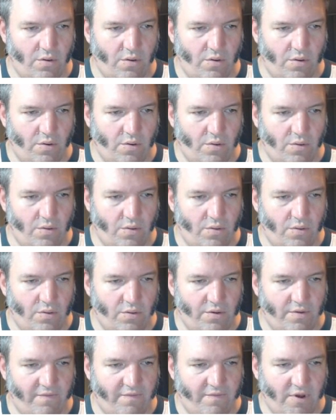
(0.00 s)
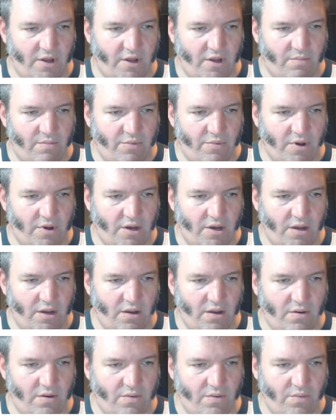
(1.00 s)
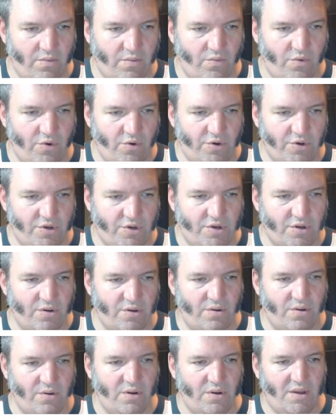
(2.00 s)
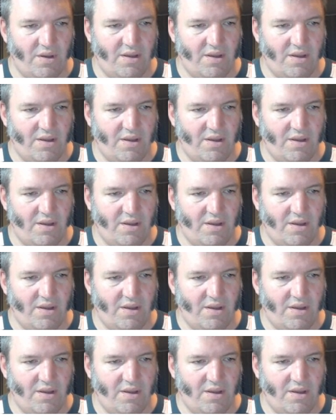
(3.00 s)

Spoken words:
All divided by root 2.